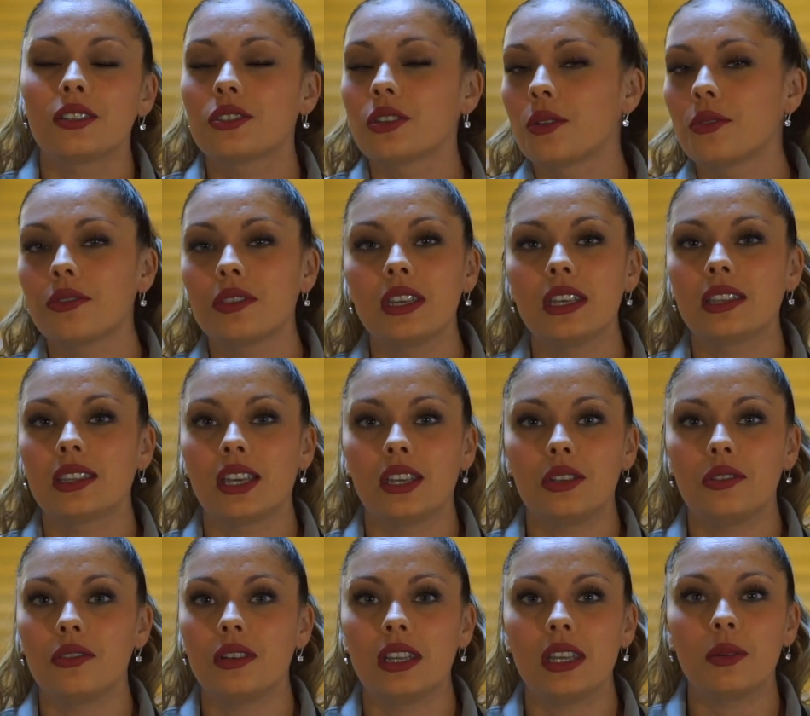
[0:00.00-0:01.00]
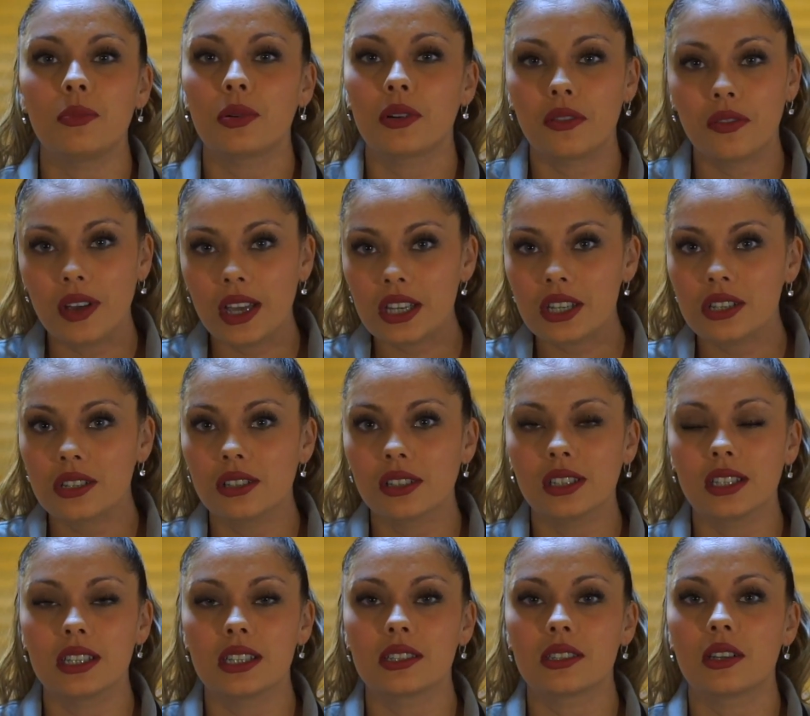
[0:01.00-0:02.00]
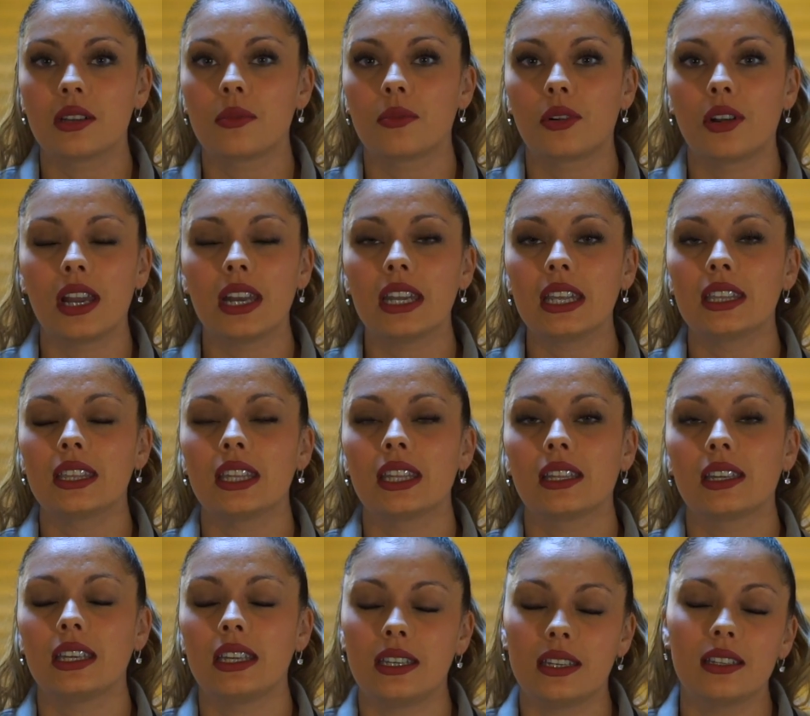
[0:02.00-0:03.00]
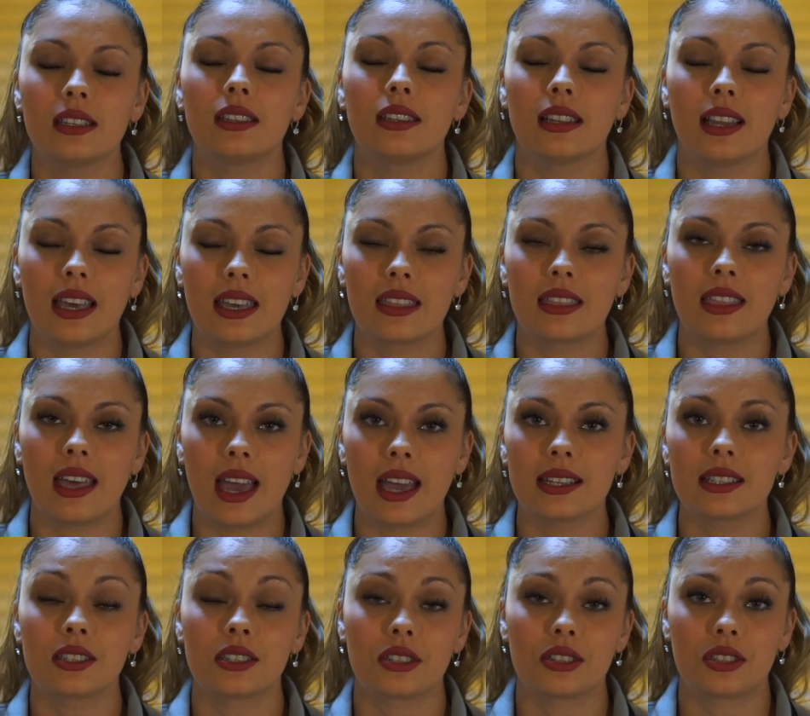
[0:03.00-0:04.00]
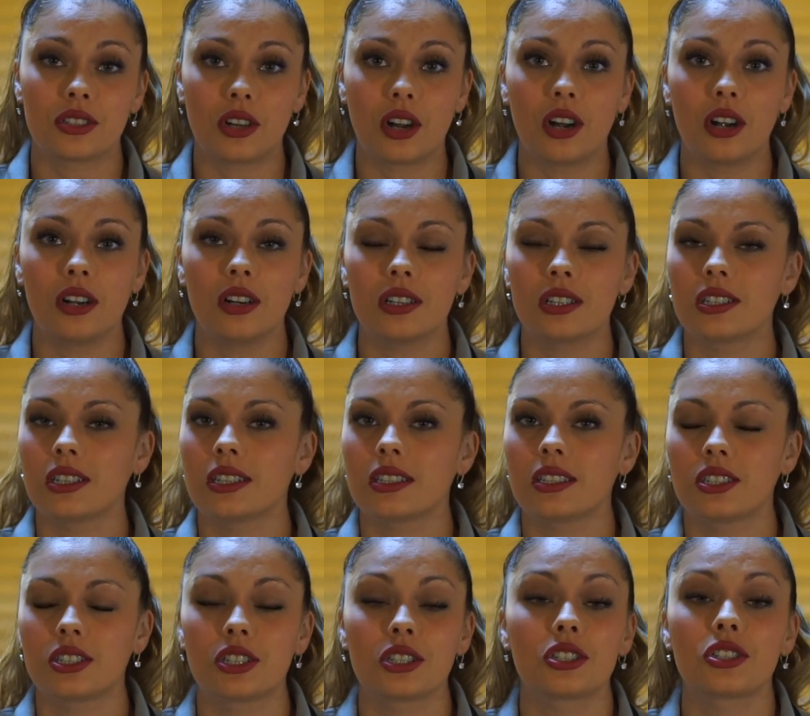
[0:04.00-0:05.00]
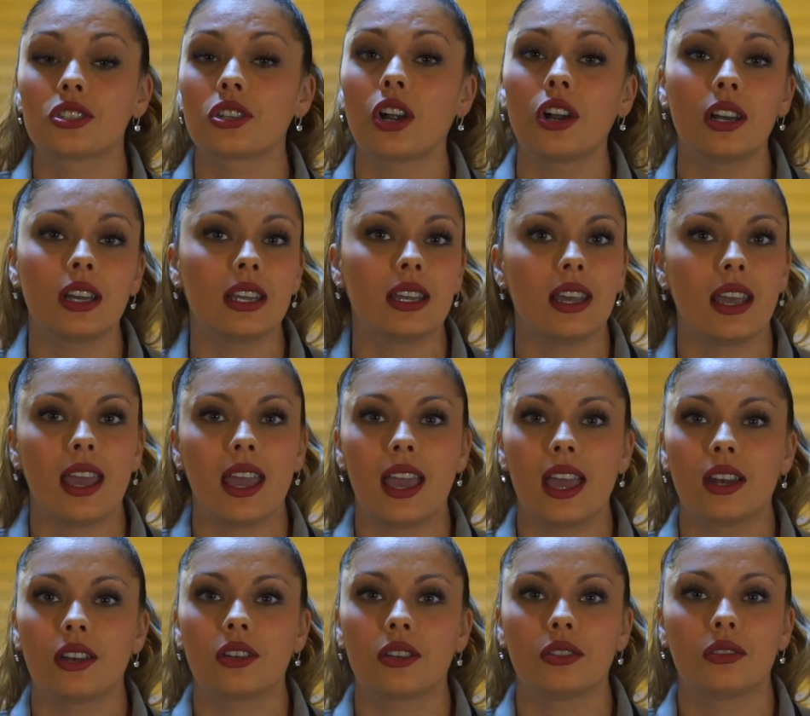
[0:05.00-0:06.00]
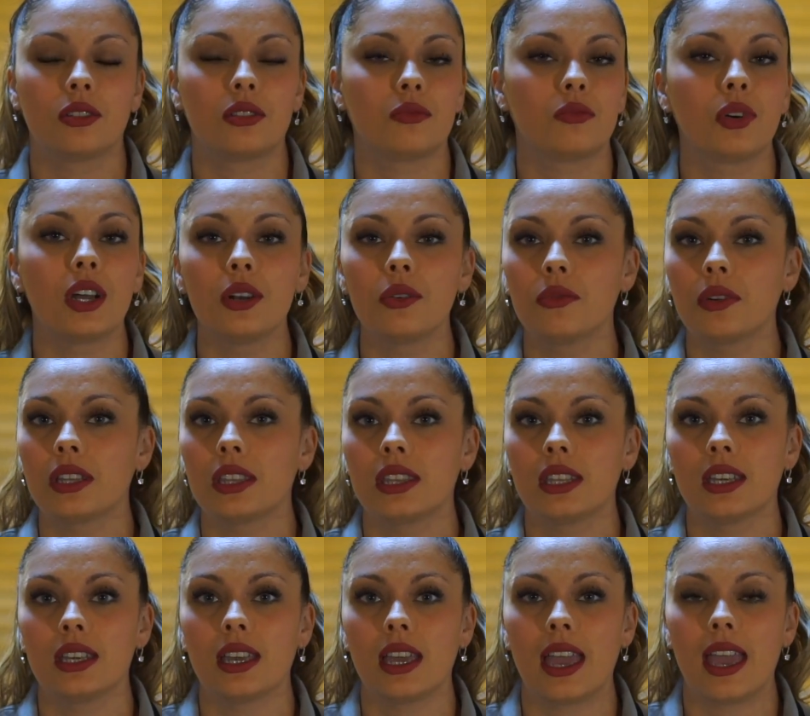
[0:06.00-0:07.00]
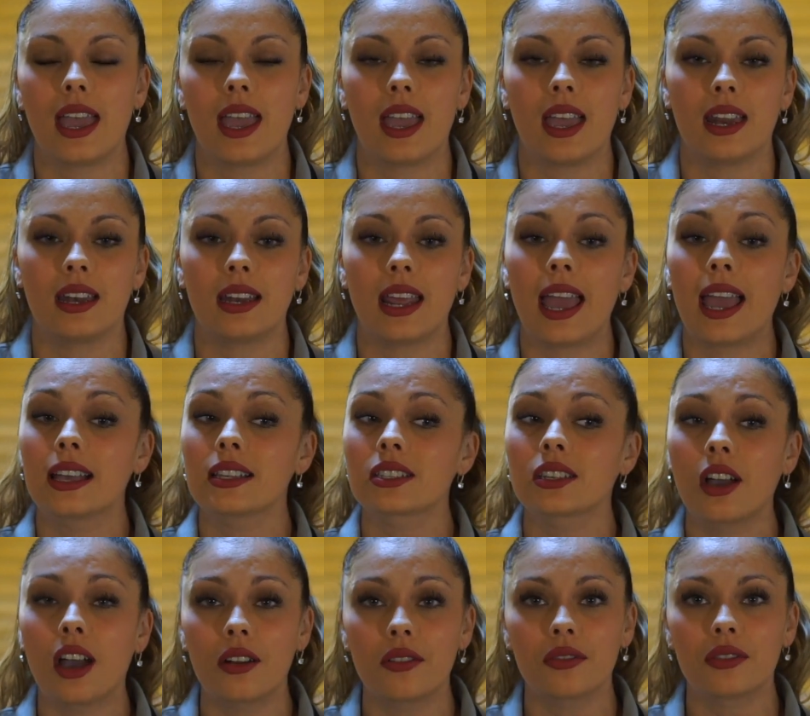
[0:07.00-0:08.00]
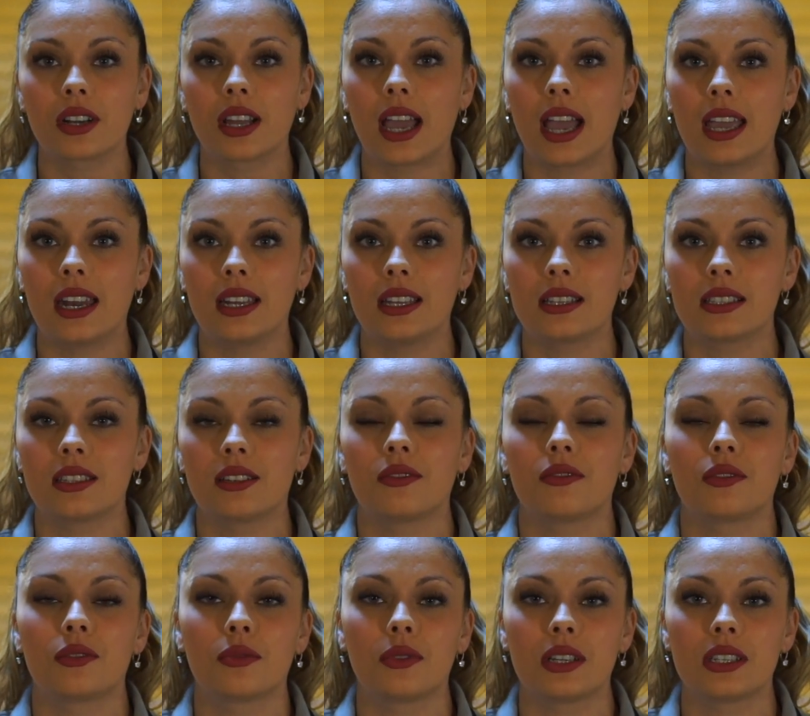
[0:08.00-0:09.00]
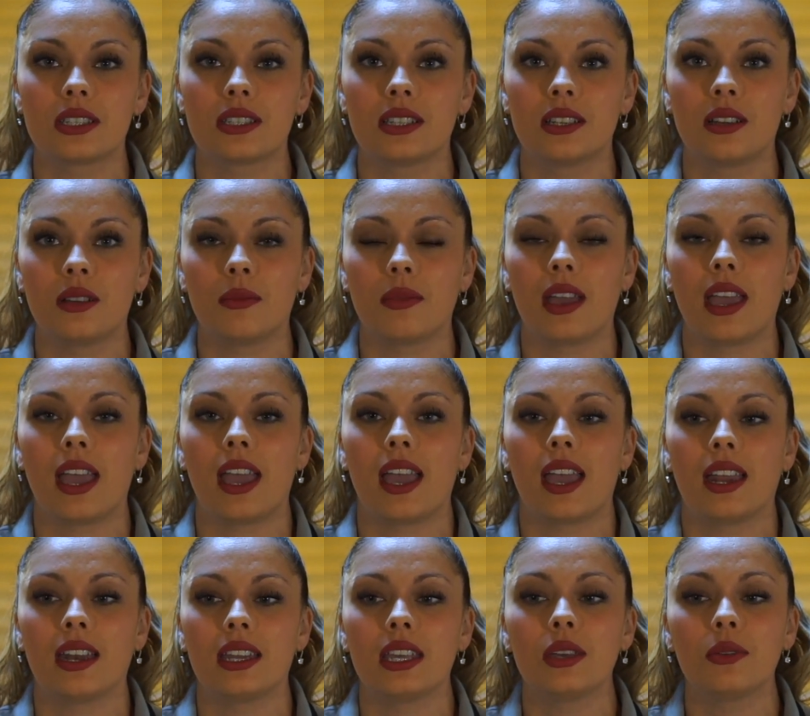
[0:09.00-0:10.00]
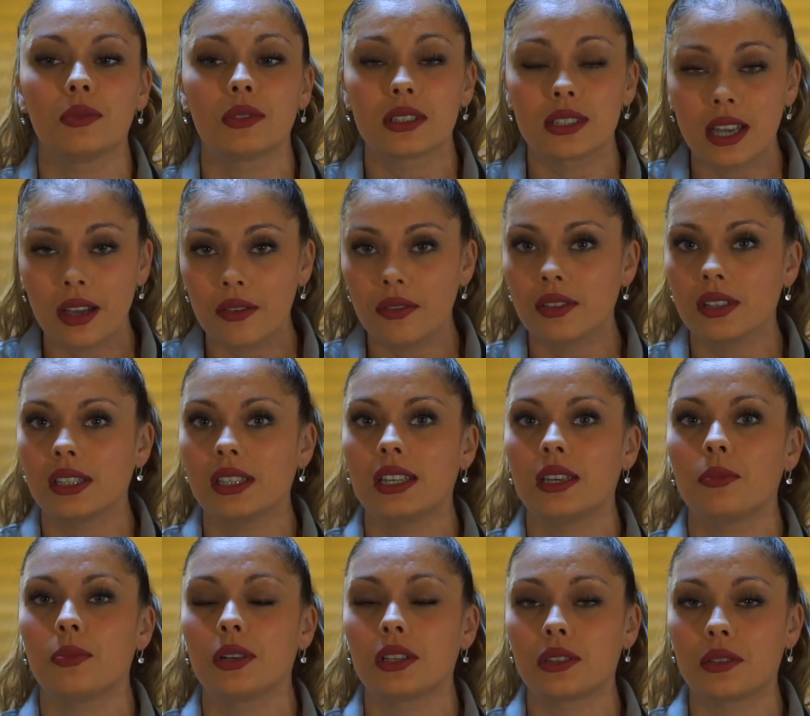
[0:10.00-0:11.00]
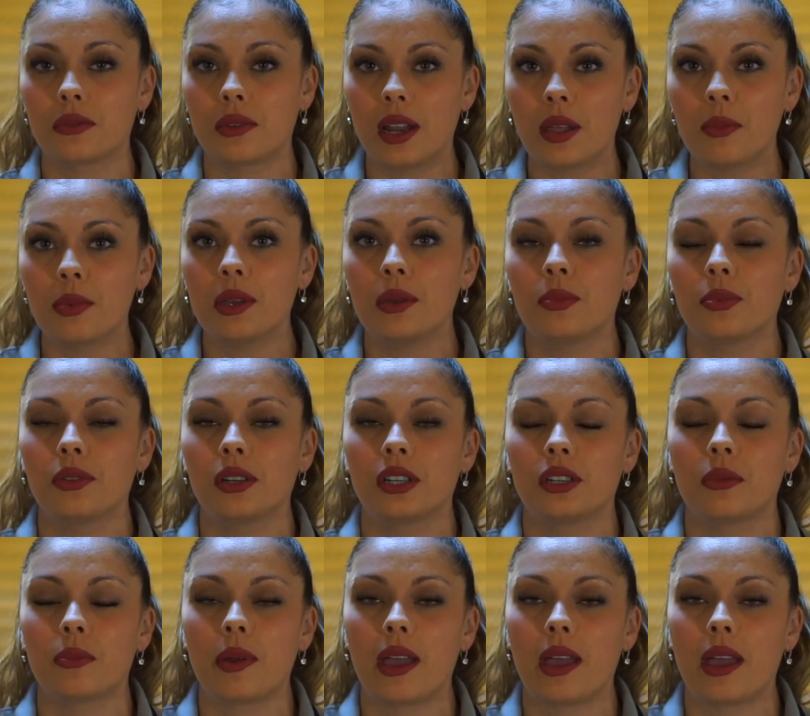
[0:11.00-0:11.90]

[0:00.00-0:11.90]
don't think that you need professionalism or anything like that to start. Just start it and run with it, and ask God for guidance and for wisdom, and He will definitely put the right people in your